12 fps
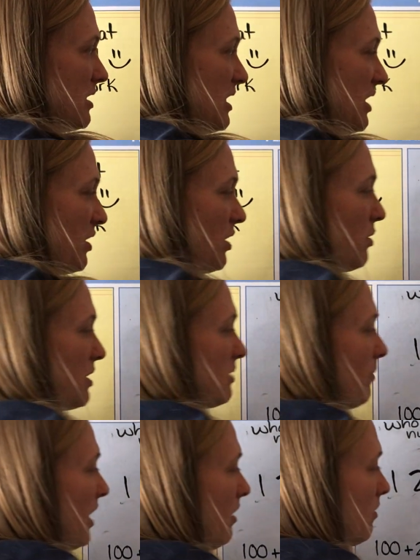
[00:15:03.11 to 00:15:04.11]
0 is
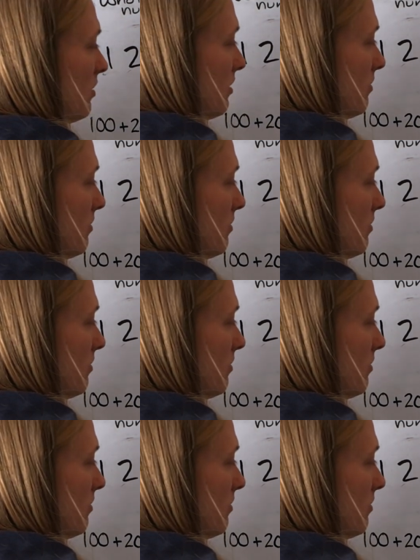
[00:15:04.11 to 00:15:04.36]
my whole